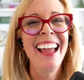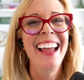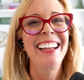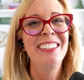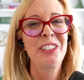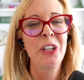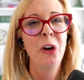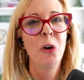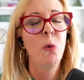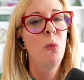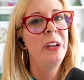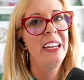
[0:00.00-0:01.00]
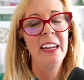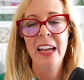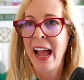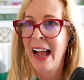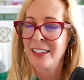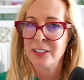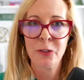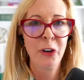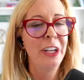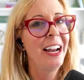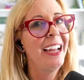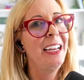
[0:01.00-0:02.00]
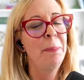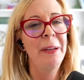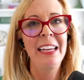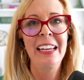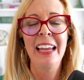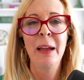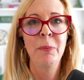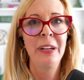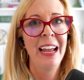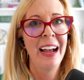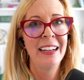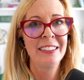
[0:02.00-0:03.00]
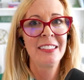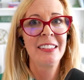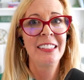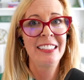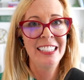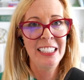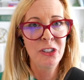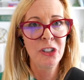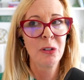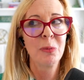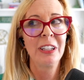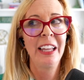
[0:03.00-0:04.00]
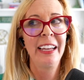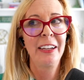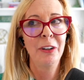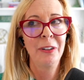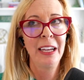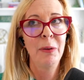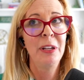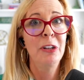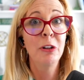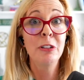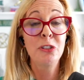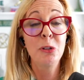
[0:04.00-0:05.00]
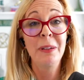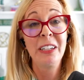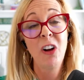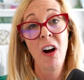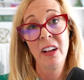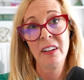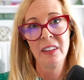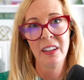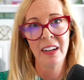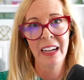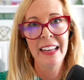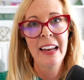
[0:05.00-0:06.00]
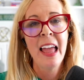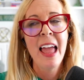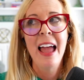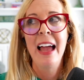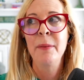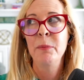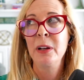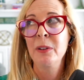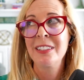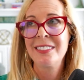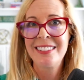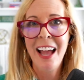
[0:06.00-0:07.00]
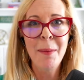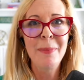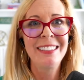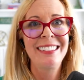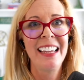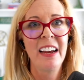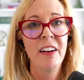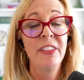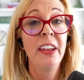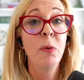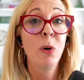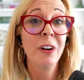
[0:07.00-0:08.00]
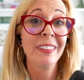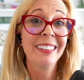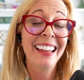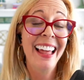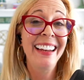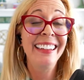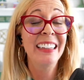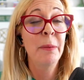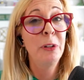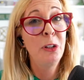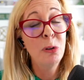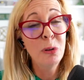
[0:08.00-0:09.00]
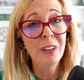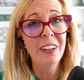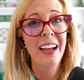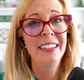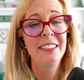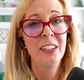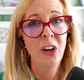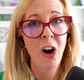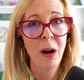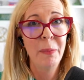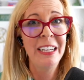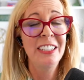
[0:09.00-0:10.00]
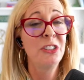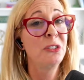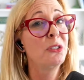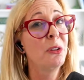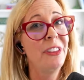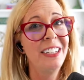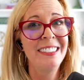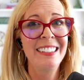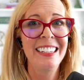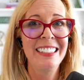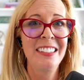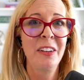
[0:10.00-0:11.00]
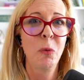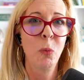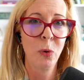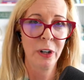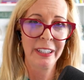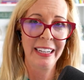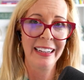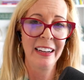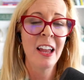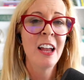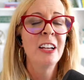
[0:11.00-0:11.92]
And so we asked for an IEP and we asked the teacher, we're like, okay, we noticed you've been gone a lot. And when the sub is there, they weren't letting them utilize the accommodation. So this isn't working.